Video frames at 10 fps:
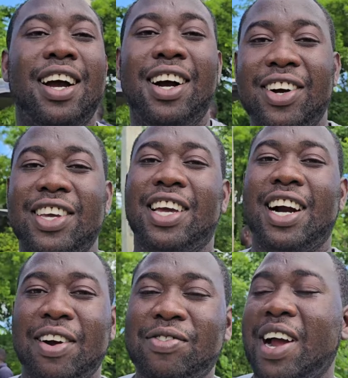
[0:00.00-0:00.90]
I'm gonna kick
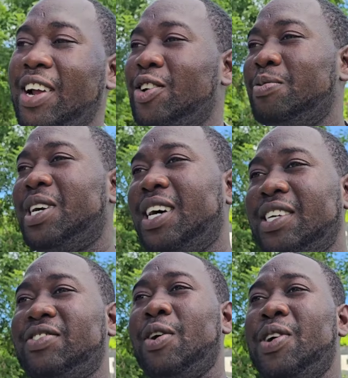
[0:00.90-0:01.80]
off right now
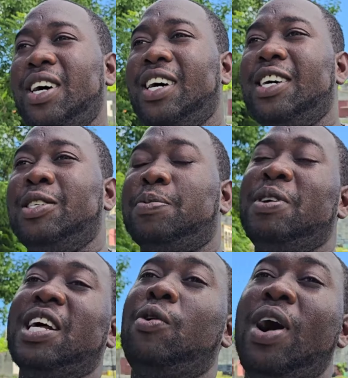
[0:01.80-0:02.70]
because it's
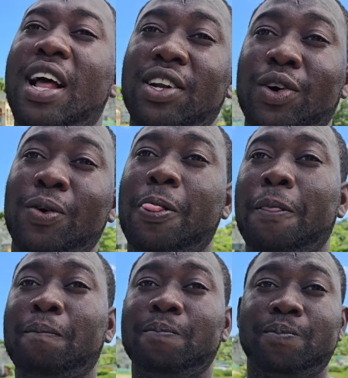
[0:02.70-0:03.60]
been a while now.
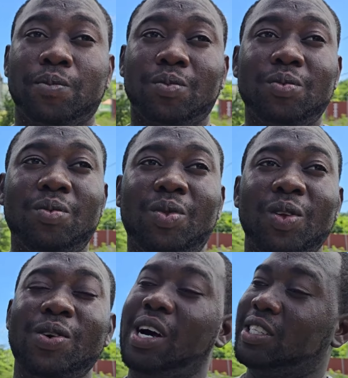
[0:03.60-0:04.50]

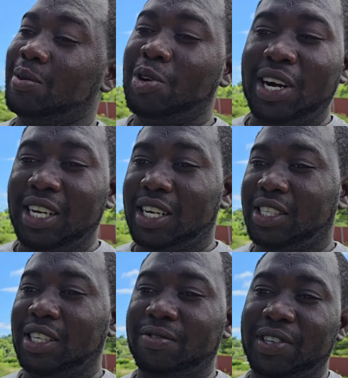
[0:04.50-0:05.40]
That's the boy, the
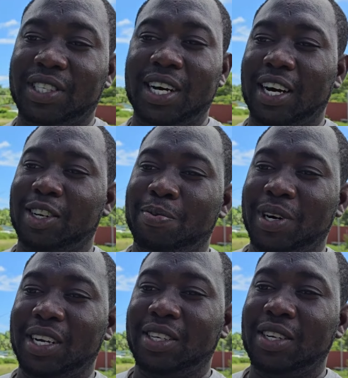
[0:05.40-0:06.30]
kitchen for start up
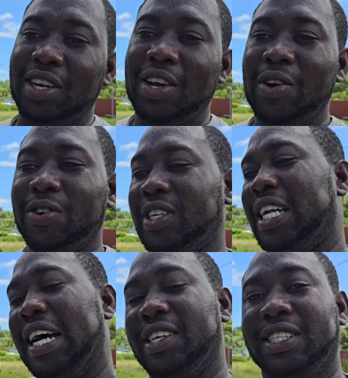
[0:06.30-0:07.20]
on. On the
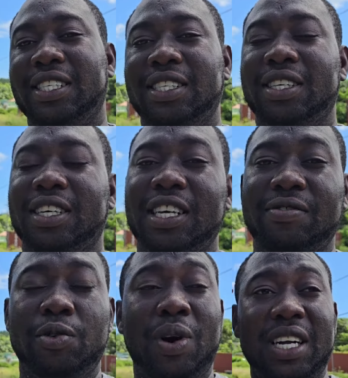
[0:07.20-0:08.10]
nah see it,
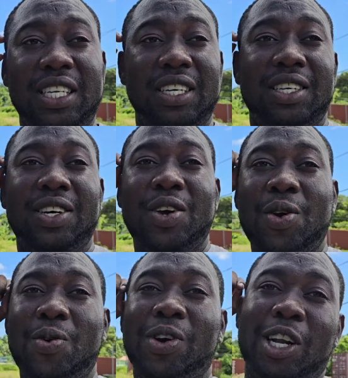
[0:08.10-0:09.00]
even what day.
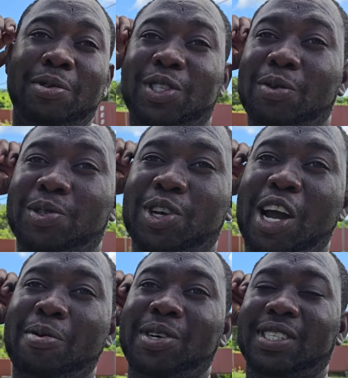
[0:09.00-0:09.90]
One of my
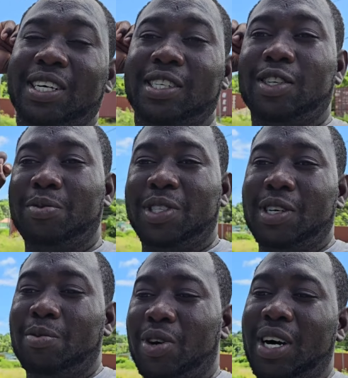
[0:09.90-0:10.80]
subscribers, I said to me,
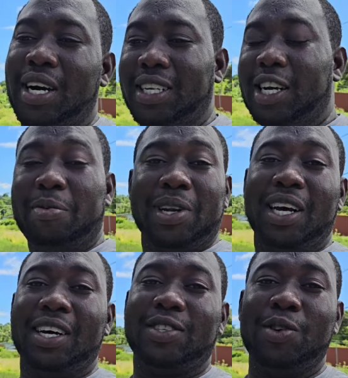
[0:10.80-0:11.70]
say, boy, top
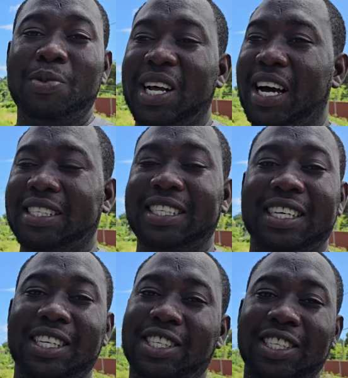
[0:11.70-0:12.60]
class, so I nah see
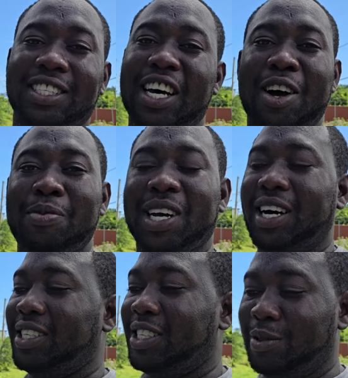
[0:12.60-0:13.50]
kitchen start
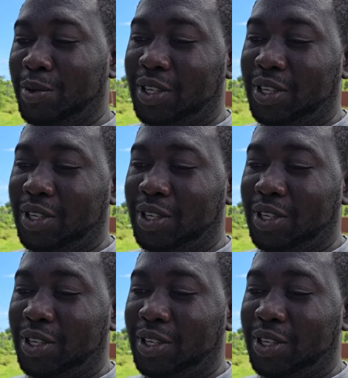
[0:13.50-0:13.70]
making thing.